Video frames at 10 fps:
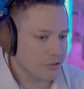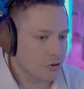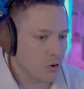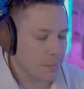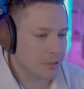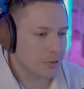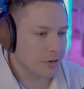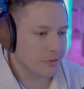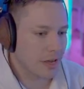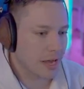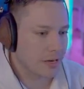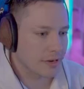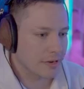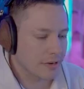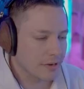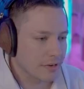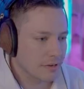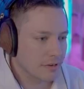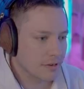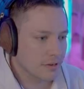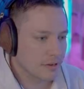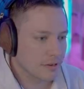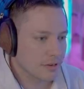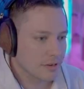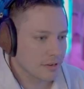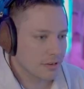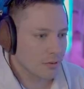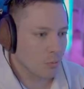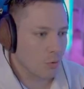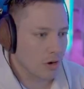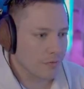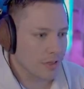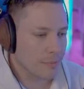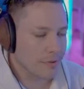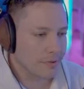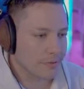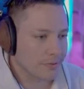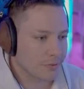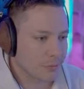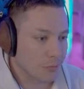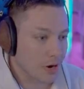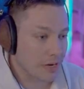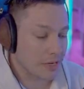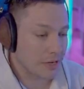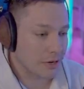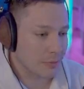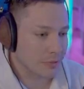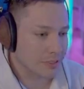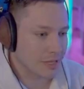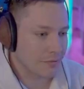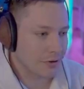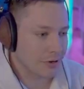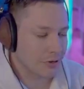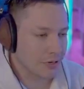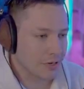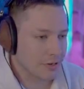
two opportunities to hide in here. One of them is right here, which is not very good.